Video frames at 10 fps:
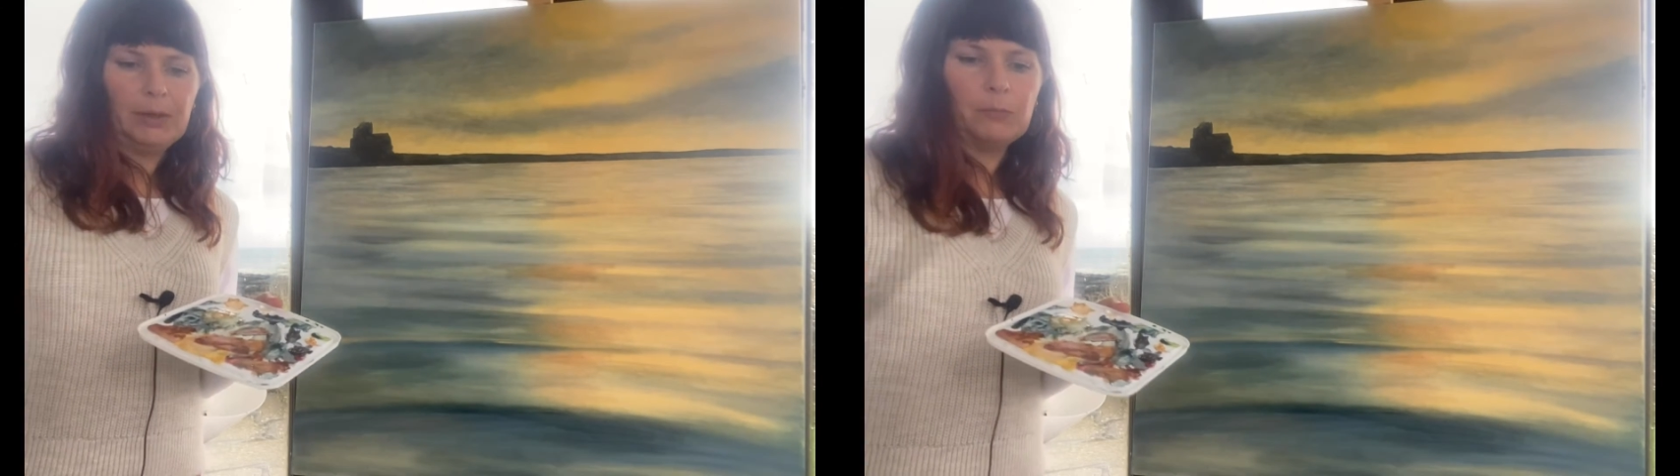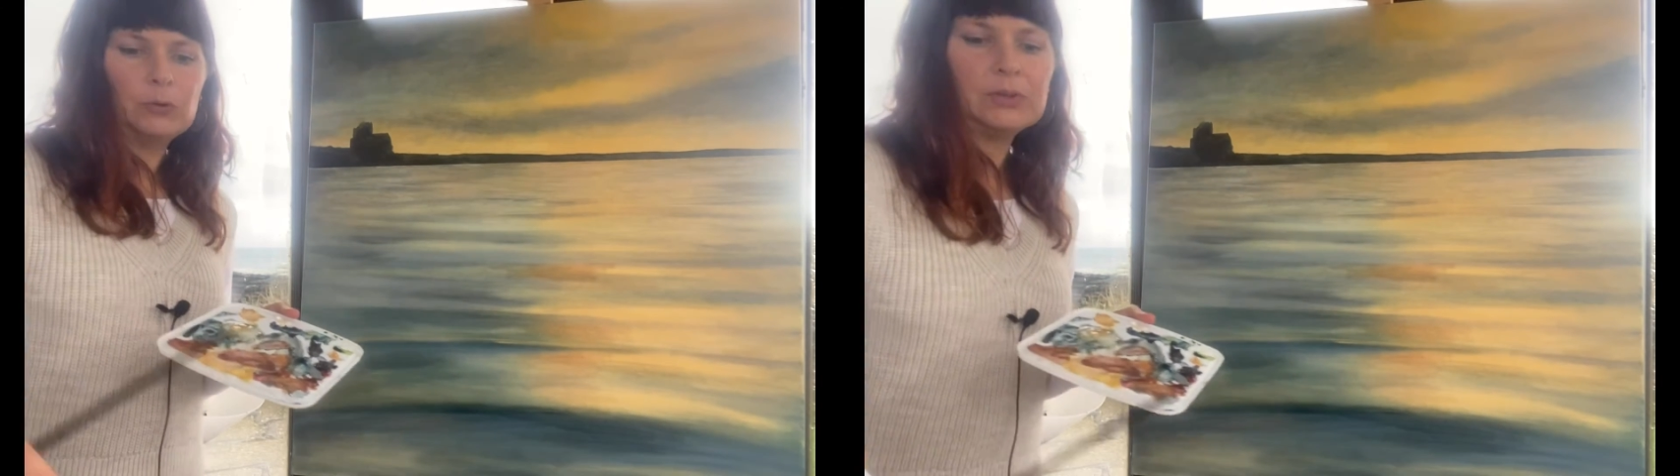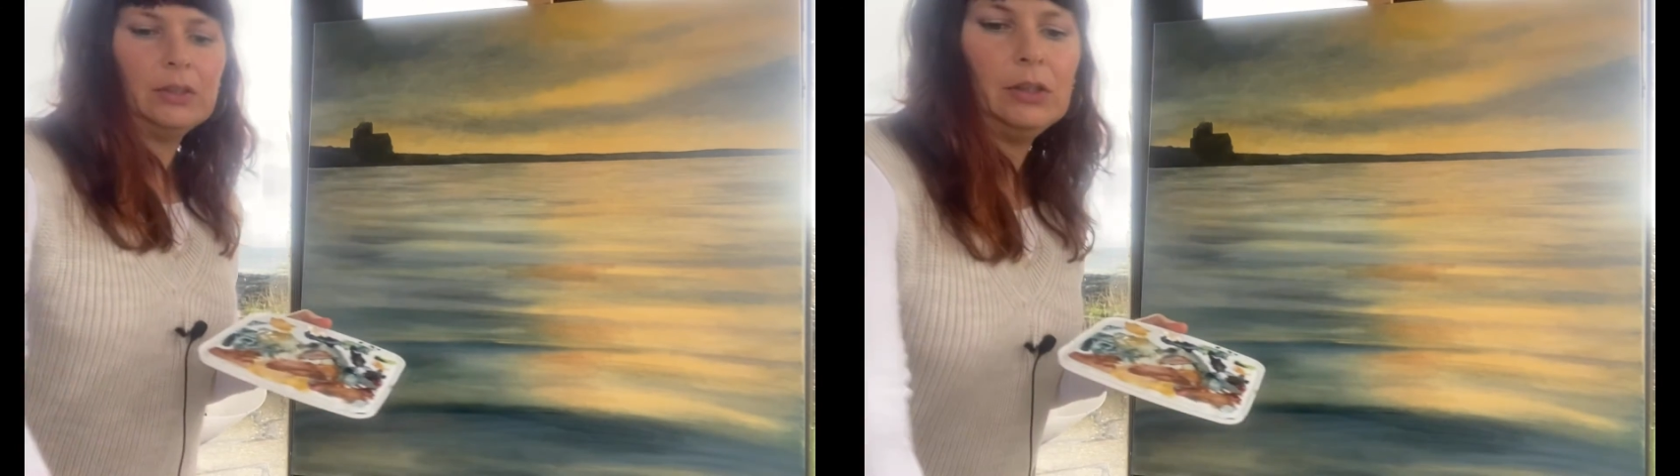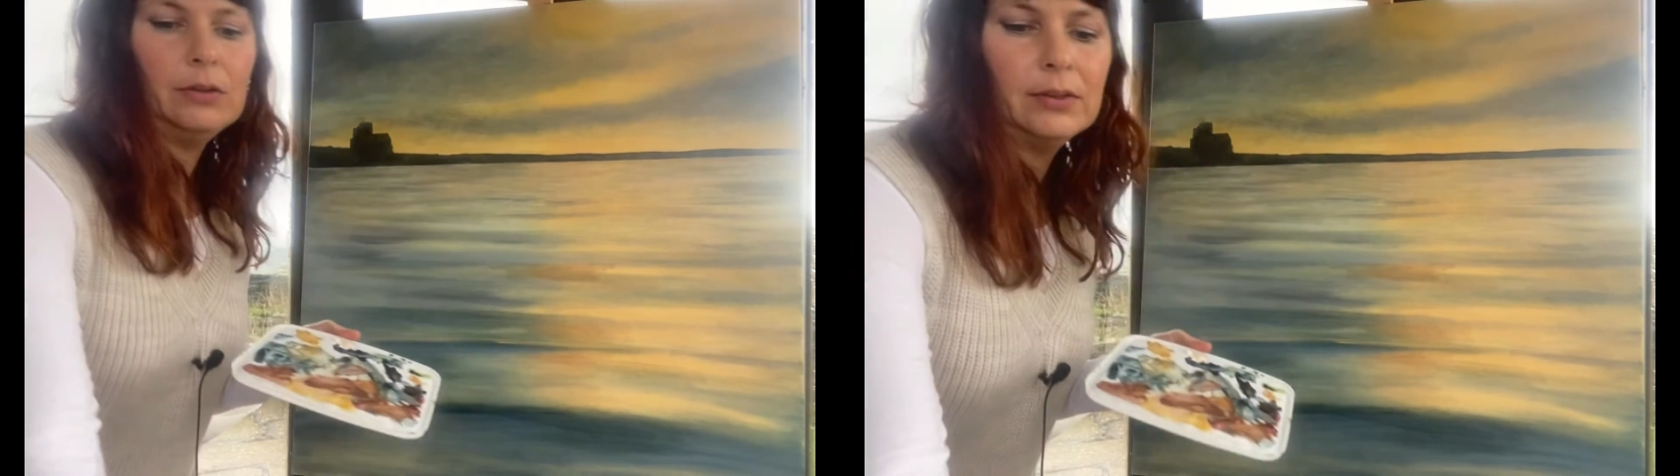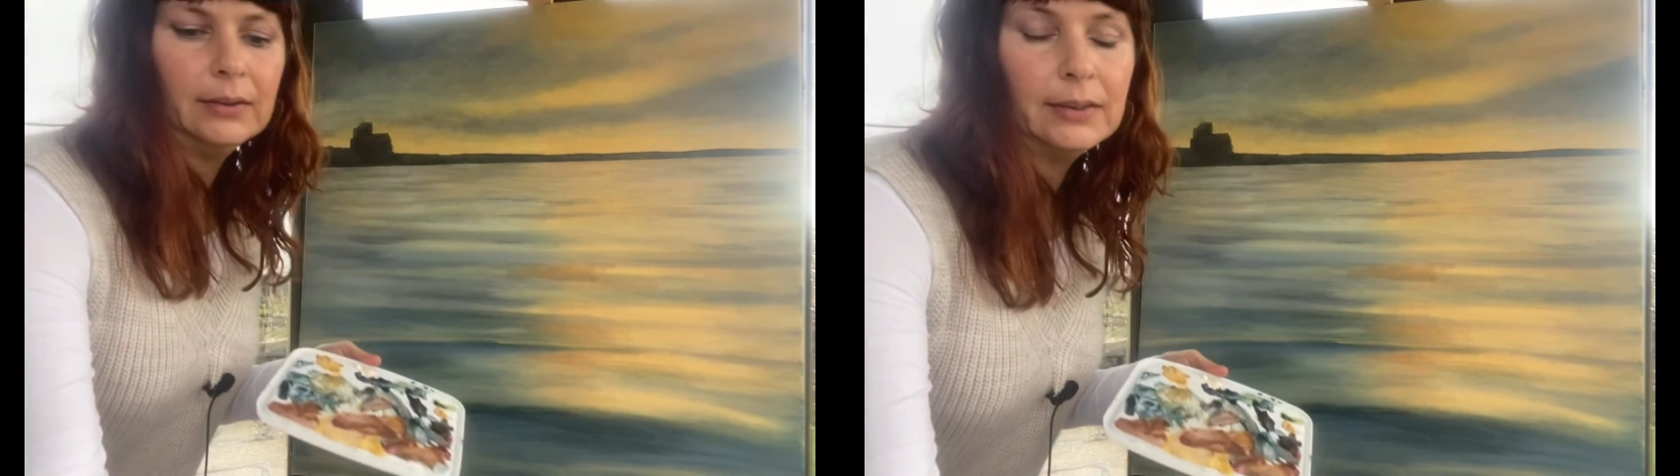but I'm also
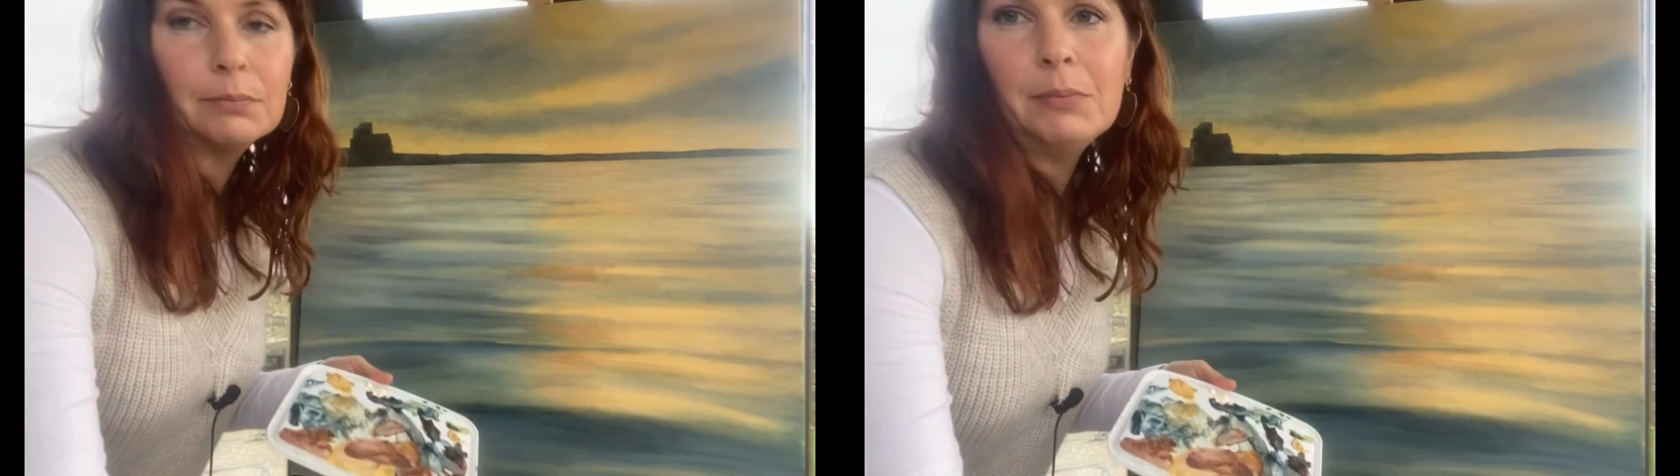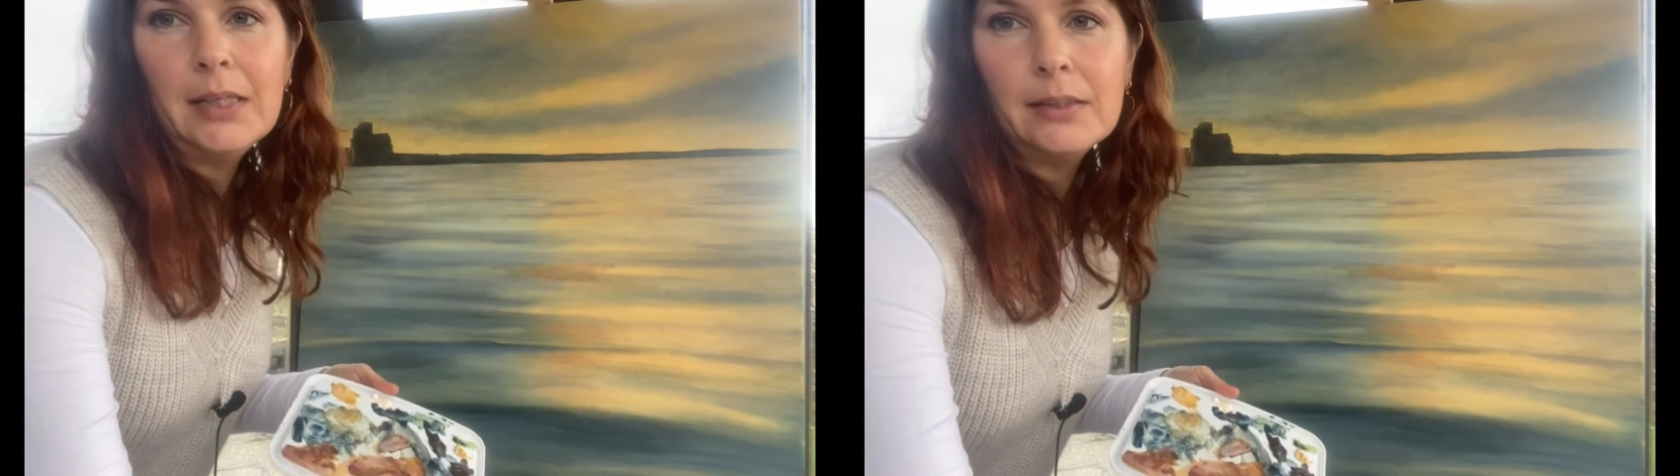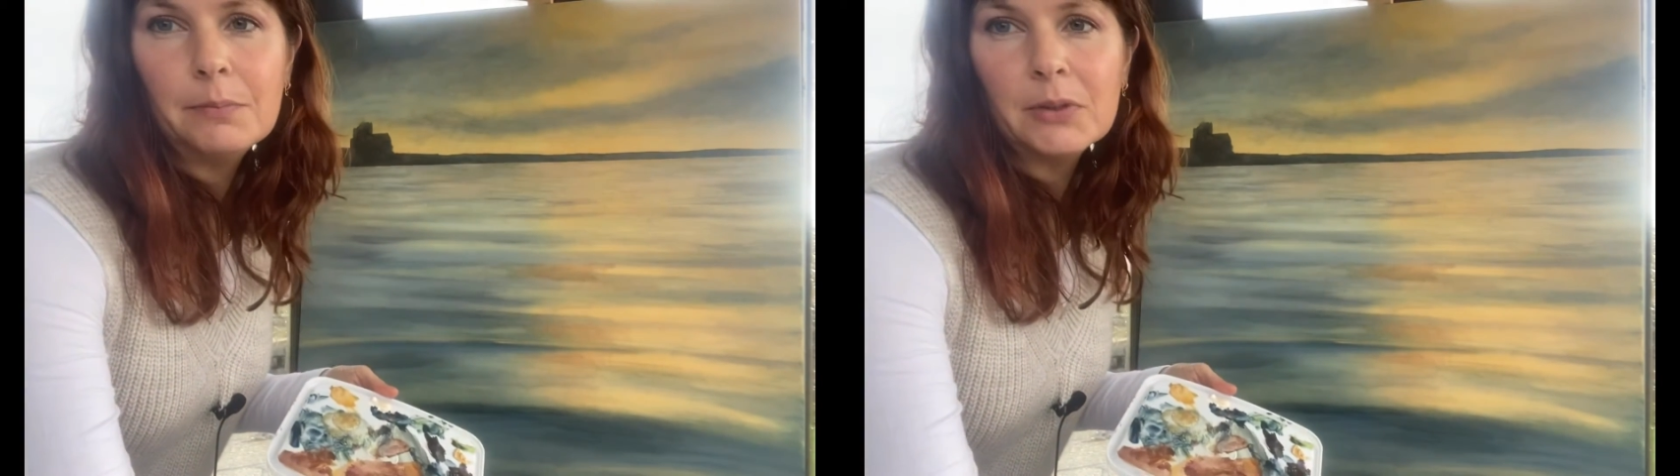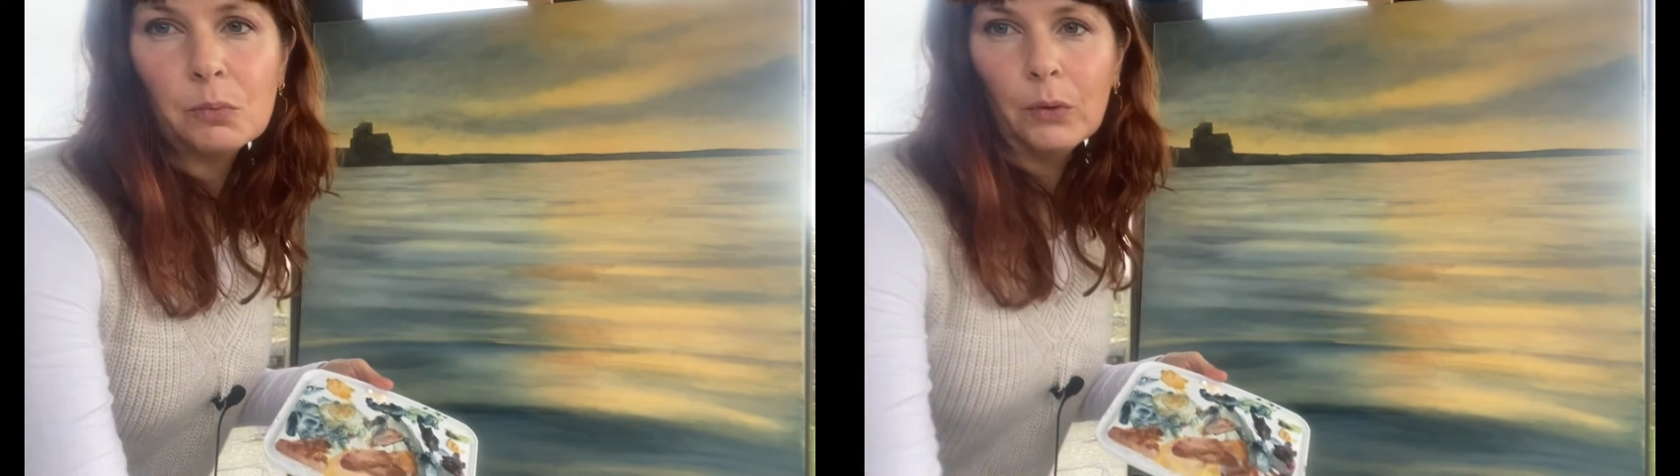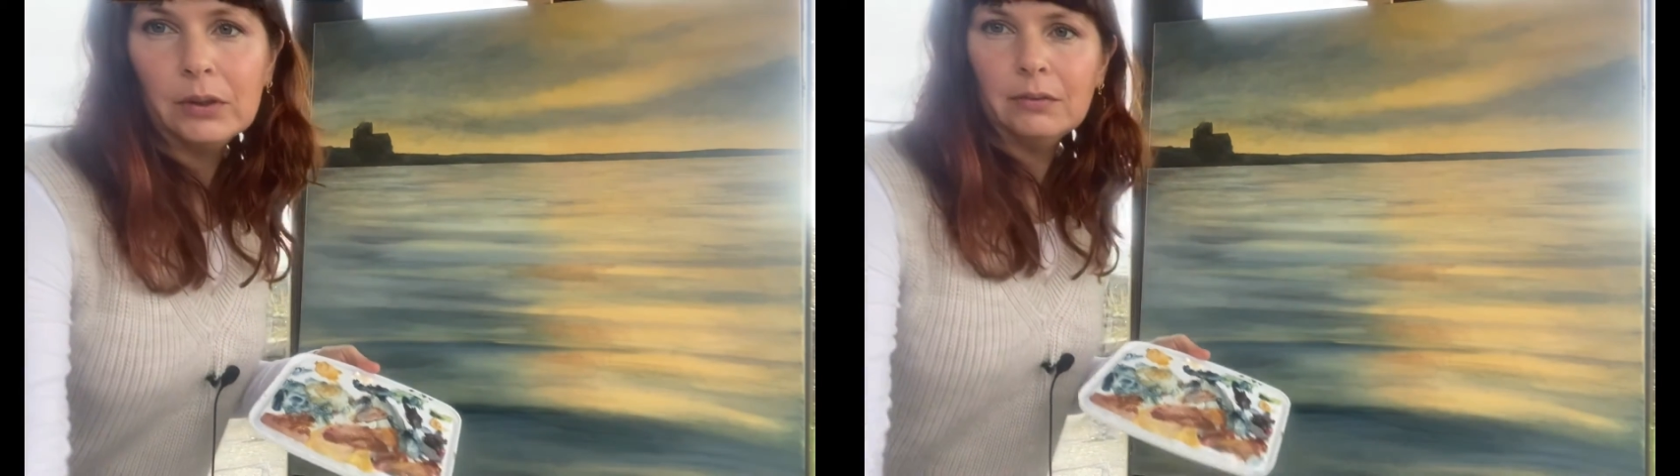using this medium is what you